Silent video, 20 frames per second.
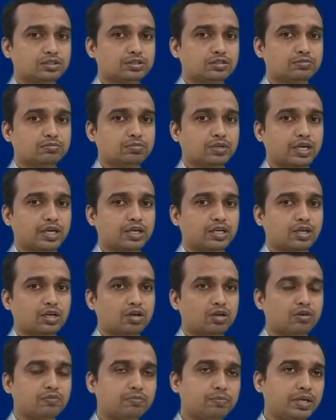by attack
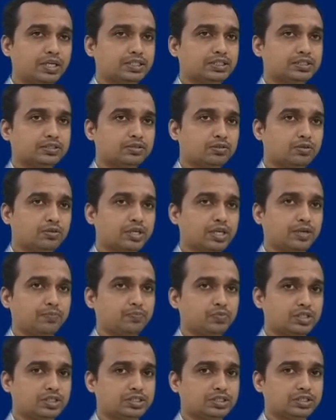of base, okay,
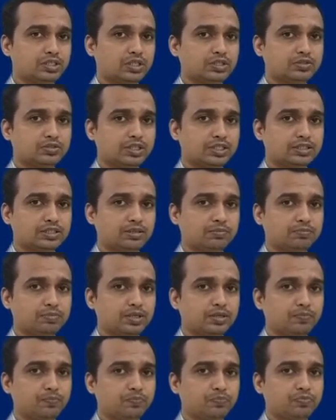this is also
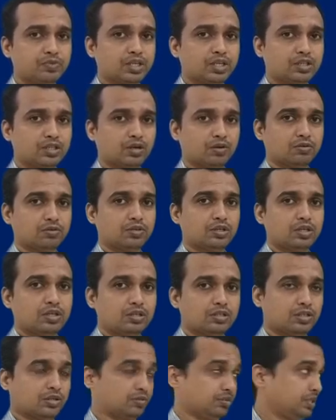example. Now,
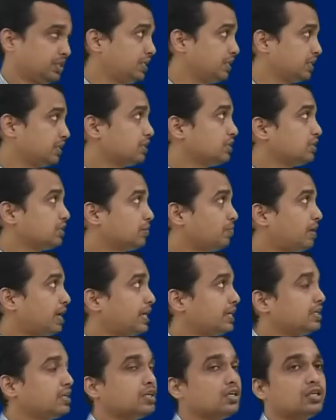now here, the by
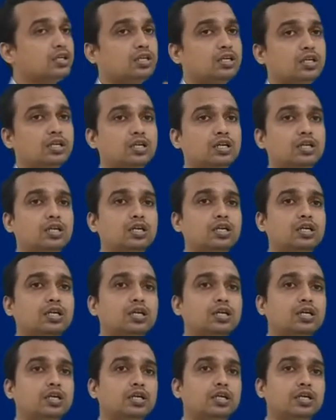the
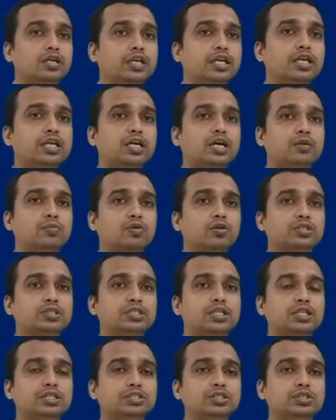
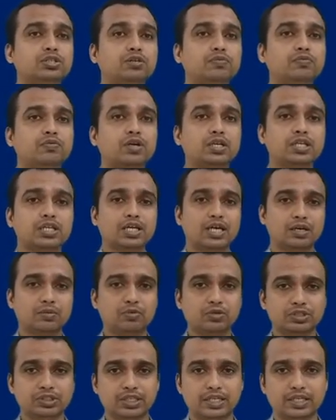decarboxylation of what?
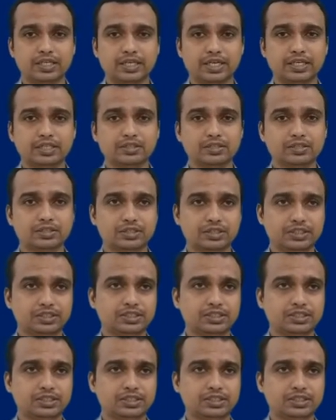Carboxylate ion, this